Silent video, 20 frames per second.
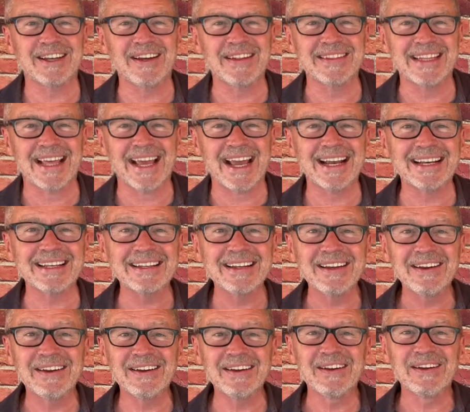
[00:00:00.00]
on that.
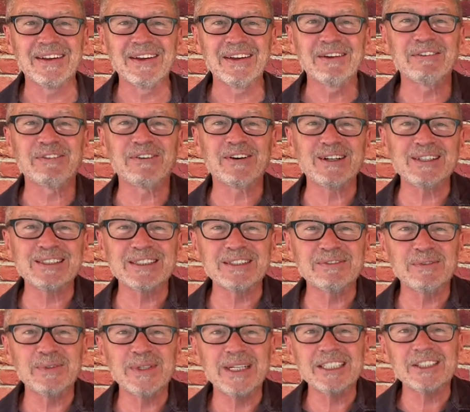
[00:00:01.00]
First of
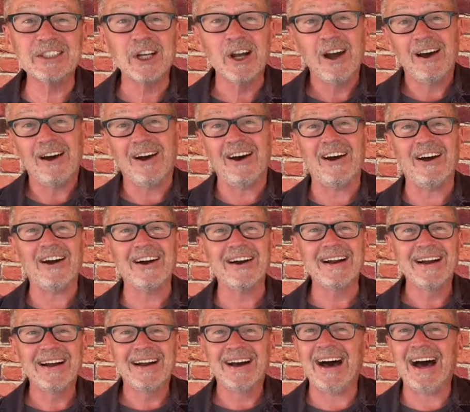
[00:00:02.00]
which are,